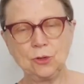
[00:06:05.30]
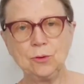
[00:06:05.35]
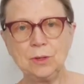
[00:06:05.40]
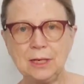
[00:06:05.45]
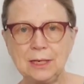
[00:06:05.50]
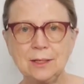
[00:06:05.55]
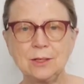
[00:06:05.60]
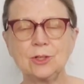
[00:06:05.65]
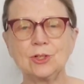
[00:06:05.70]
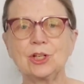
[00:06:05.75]
you
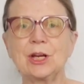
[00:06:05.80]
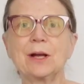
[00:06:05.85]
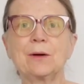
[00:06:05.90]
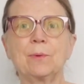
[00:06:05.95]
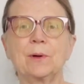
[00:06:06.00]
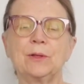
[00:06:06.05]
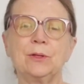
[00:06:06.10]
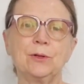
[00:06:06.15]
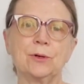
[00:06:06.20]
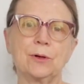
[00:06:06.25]
need to check
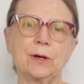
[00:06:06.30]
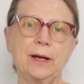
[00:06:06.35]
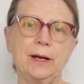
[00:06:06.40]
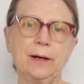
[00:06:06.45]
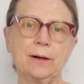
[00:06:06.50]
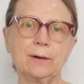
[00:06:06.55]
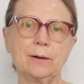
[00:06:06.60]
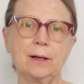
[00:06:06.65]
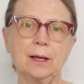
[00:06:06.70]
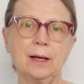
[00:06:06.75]
with your
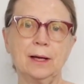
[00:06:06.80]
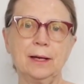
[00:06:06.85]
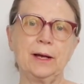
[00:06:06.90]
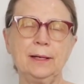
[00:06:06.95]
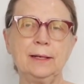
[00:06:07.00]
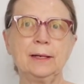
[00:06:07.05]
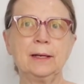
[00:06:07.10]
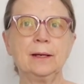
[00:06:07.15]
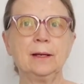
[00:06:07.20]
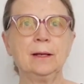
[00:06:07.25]

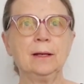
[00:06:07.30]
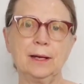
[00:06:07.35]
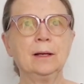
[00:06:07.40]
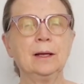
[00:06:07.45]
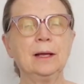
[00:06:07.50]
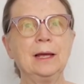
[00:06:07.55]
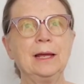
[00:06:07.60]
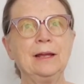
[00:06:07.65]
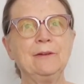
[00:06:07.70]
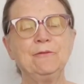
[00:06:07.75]
airline.
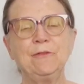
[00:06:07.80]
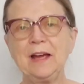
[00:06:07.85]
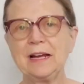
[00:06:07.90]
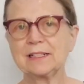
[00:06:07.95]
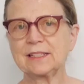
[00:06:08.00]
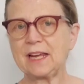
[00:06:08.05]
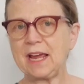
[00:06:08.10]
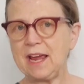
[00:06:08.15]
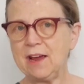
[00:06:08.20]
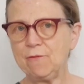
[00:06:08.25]
In
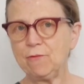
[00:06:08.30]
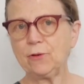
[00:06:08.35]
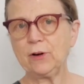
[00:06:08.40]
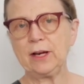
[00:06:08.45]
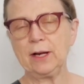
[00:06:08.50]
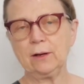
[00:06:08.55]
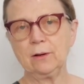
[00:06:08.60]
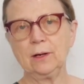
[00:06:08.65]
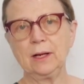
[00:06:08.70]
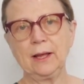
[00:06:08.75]
fact,
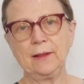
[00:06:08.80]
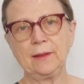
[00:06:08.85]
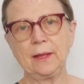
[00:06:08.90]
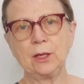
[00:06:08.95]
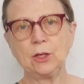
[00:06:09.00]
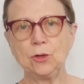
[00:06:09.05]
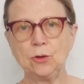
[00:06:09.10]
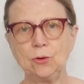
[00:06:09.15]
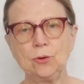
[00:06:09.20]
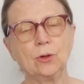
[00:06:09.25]
every airline
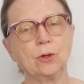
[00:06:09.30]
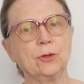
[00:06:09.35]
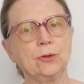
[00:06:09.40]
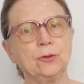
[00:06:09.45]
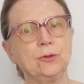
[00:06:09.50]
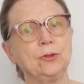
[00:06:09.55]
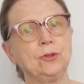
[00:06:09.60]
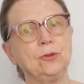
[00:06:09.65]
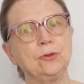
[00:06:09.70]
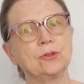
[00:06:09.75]
that
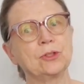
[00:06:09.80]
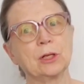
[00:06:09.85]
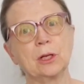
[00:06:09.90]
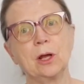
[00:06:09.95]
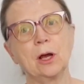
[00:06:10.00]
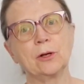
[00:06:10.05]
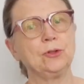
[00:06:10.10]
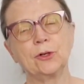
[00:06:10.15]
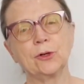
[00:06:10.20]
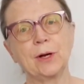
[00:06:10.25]
you use
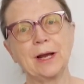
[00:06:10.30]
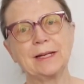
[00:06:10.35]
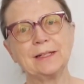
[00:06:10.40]
along your